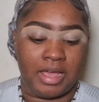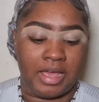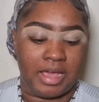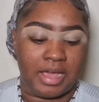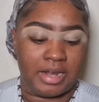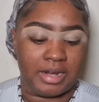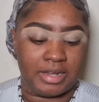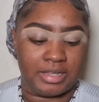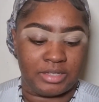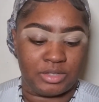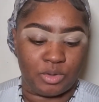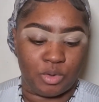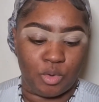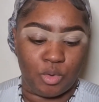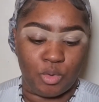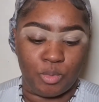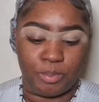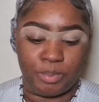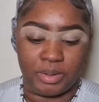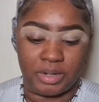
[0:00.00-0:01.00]
And let's
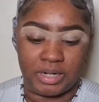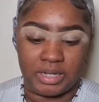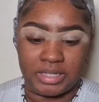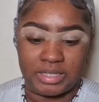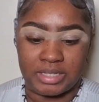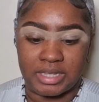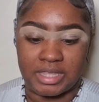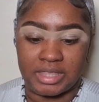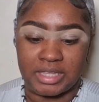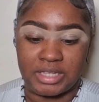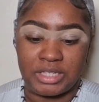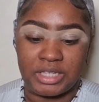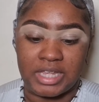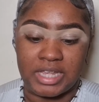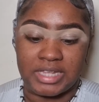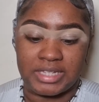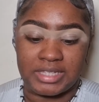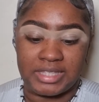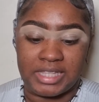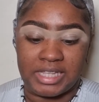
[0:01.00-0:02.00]
open it. This
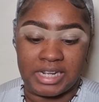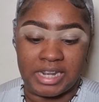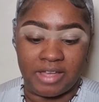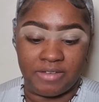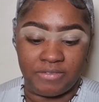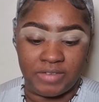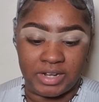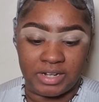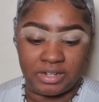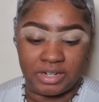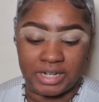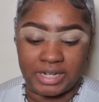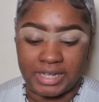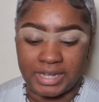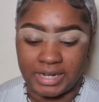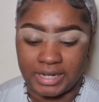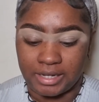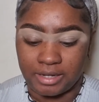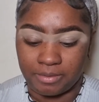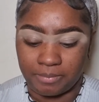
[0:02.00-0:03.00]
is the Lavender
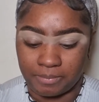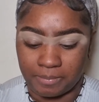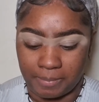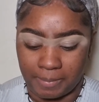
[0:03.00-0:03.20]
Lady.